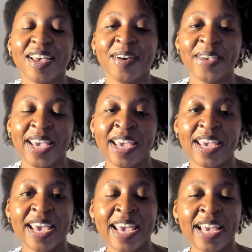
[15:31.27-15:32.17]

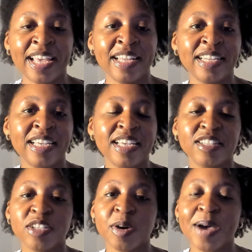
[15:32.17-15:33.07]
Okay. And
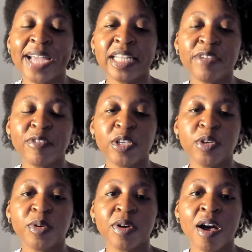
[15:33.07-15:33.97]
so I need for
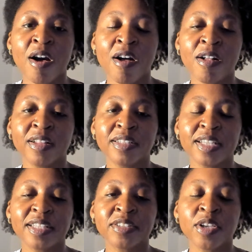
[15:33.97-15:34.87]
you all,
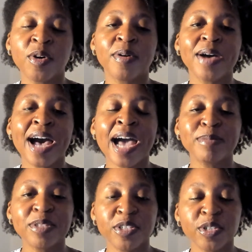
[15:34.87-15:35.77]
so
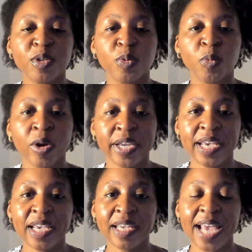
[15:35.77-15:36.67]
I'm still
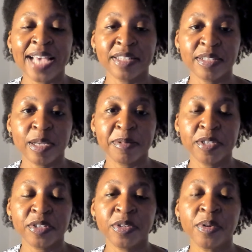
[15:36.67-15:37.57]
working as a
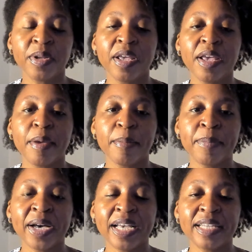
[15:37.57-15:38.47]
substitute,
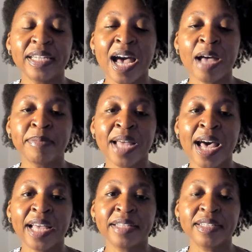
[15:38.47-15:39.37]
but I'm
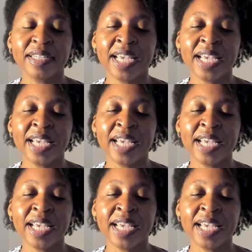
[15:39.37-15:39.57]
not